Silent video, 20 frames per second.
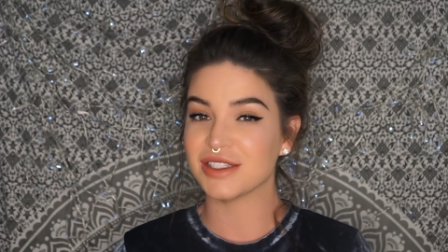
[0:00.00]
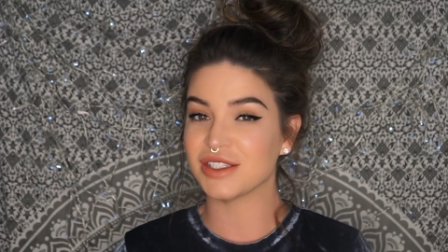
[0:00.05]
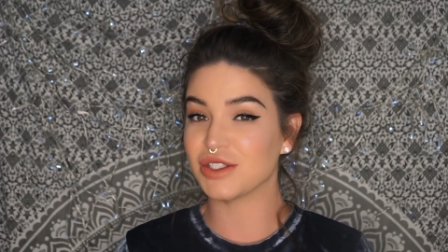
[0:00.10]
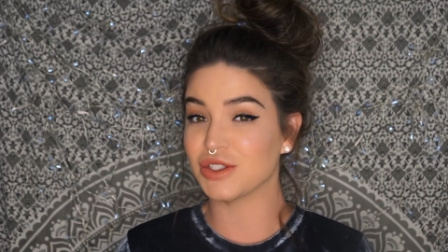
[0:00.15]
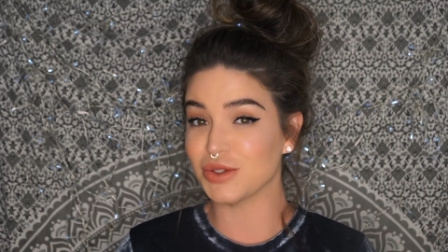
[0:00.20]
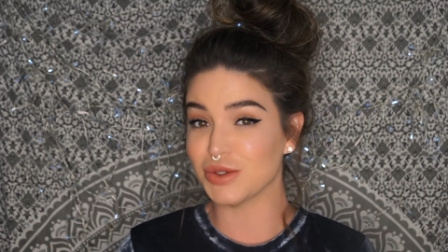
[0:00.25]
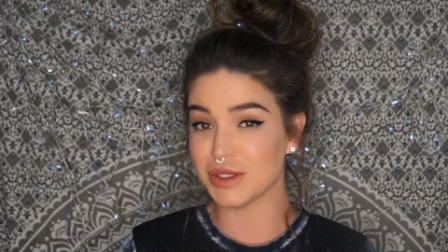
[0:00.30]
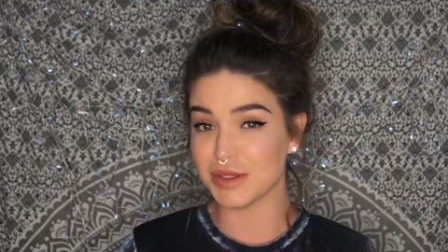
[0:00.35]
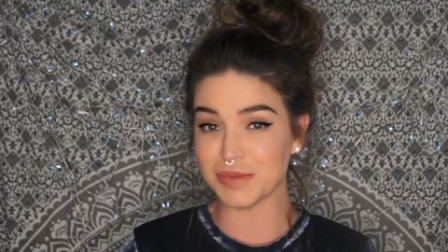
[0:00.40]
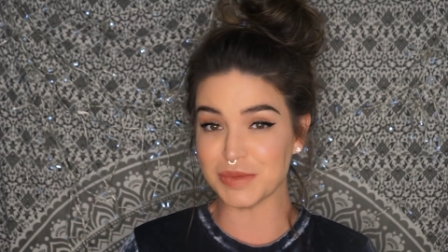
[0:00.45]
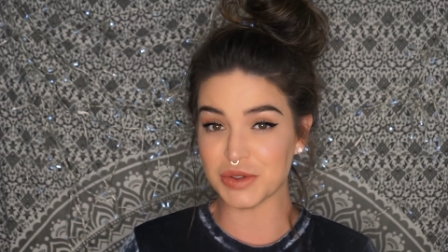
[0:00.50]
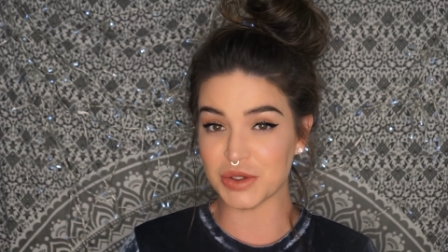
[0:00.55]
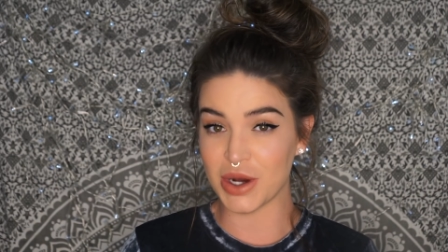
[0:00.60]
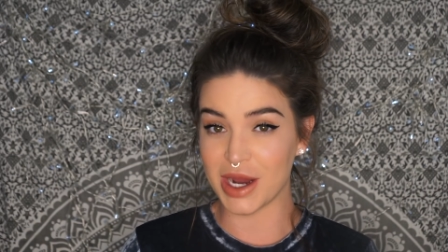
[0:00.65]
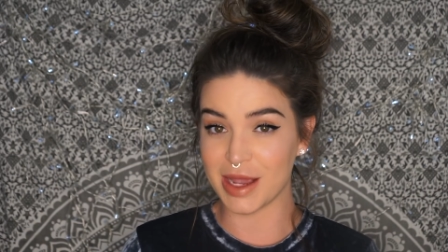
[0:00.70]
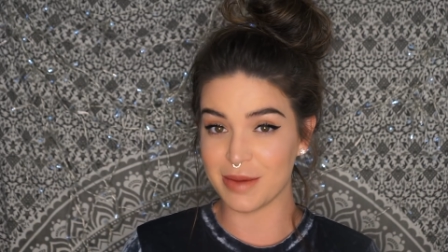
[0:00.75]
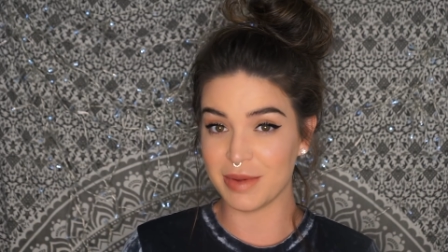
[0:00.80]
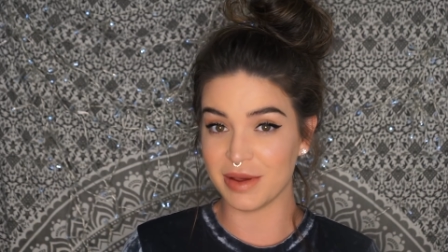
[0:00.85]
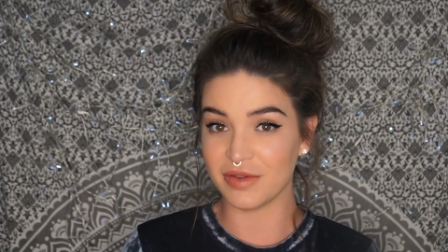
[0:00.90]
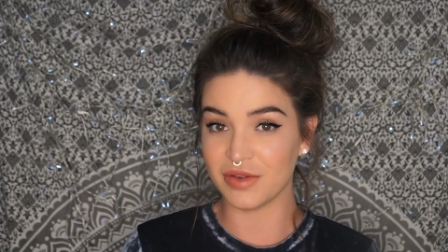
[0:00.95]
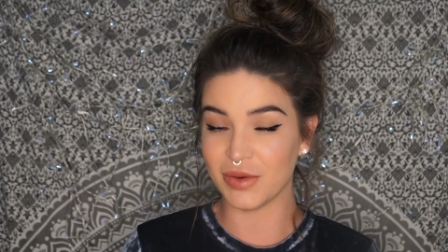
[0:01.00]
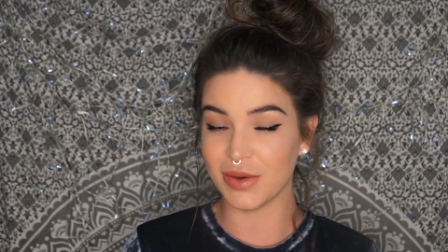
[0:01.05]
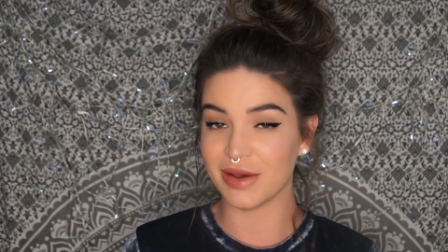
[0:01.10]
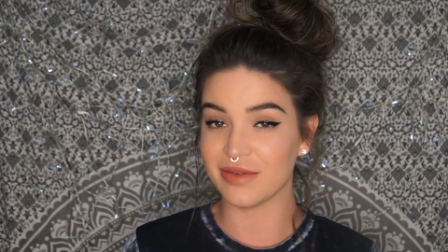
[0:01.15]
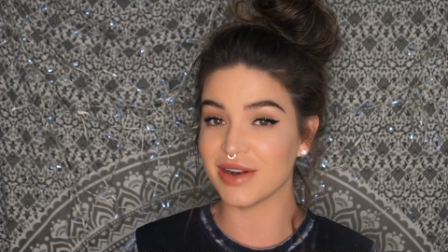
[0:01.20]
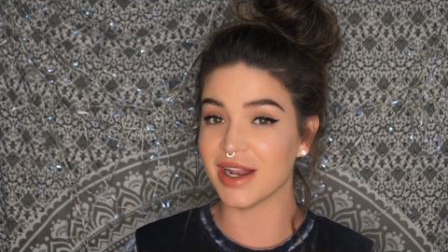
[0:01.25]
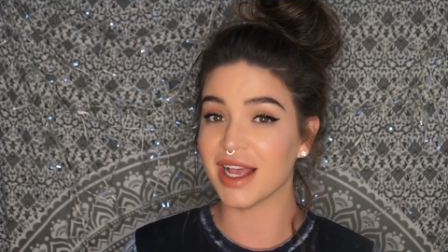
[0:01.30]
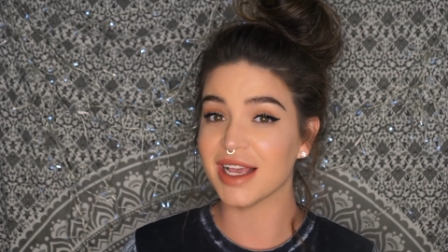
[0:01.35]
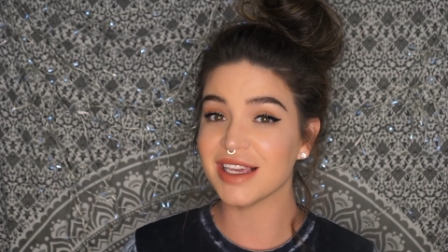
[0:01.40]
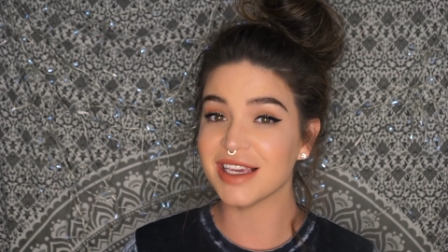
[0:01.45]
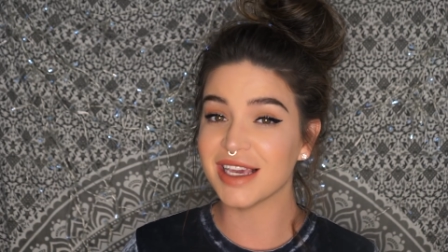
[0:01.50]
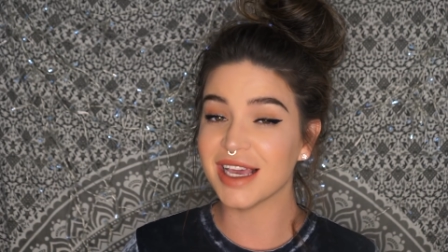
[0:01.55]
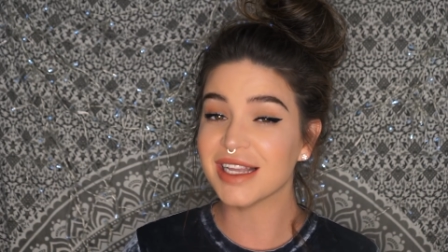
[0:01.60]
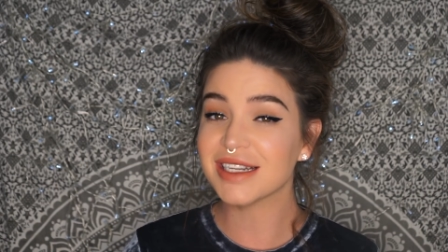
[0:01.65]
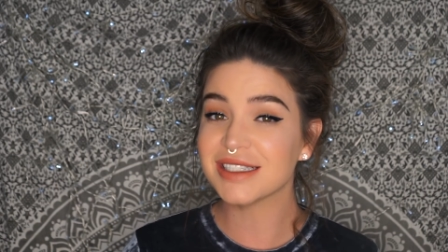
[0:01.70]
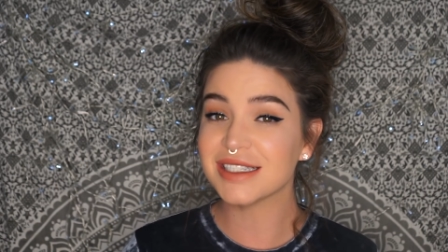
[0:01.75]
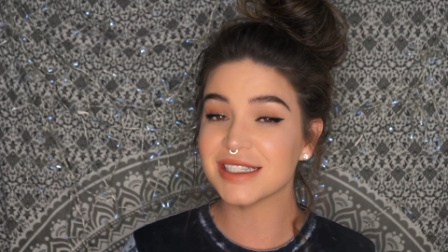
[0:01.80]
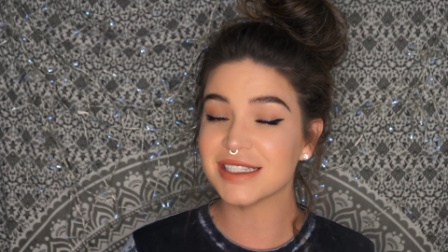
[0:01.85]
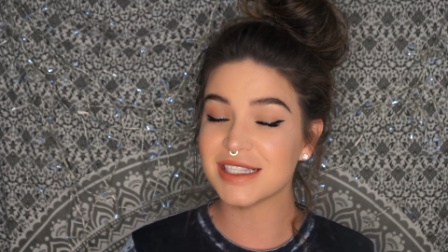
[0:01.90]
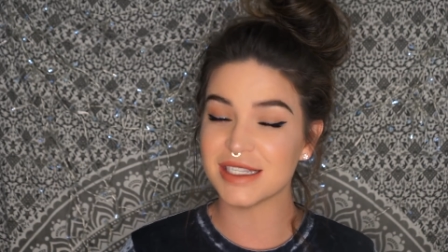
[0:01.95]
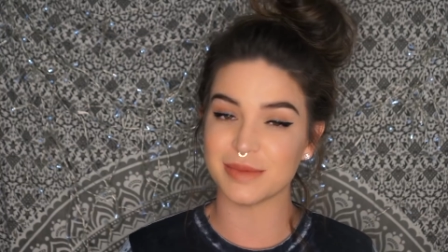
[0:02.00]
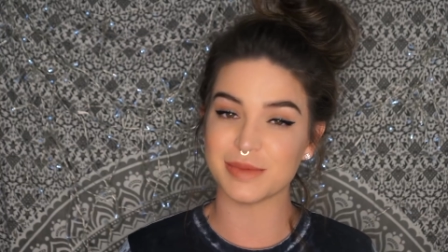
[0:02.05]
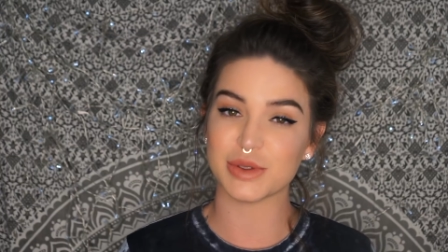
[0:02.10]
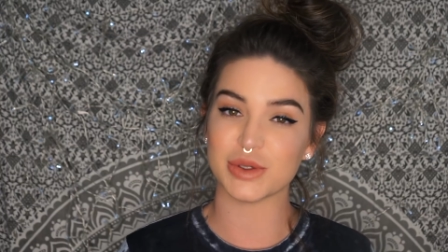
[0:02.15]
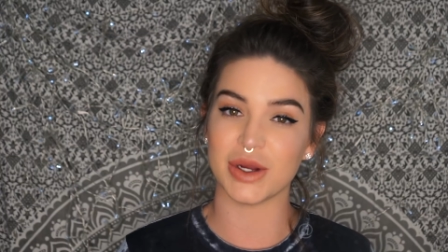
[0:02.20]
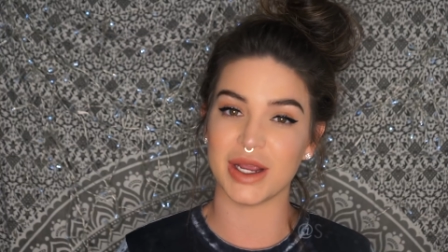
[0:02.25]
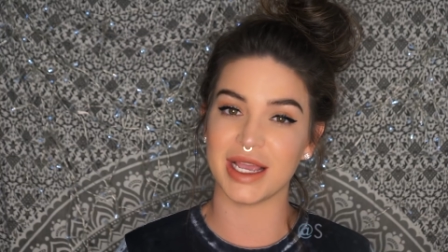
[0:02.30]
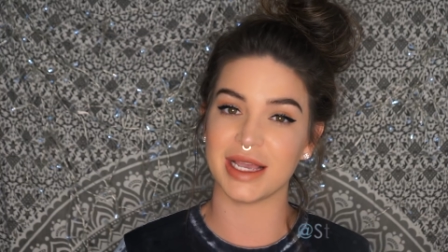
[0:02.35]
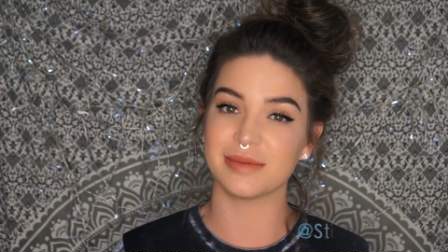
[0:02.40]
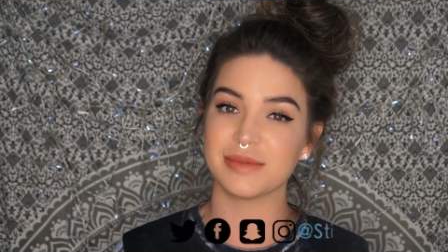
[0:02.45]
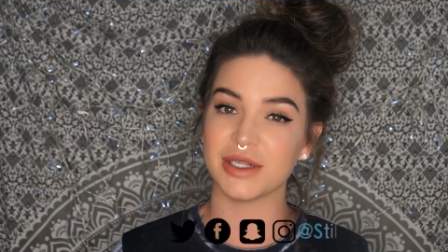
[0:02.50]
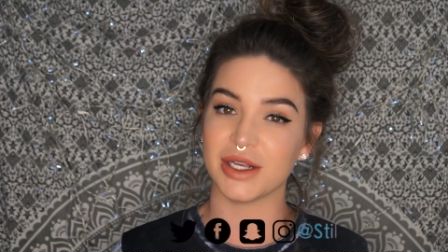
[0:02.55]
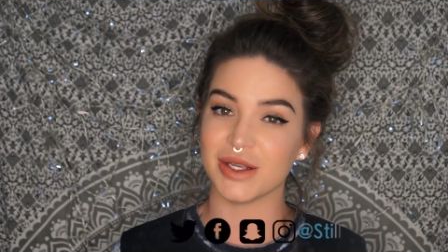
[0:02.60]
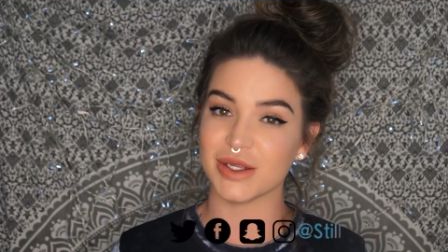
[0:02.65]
to subscribe if you have not yet subscribed.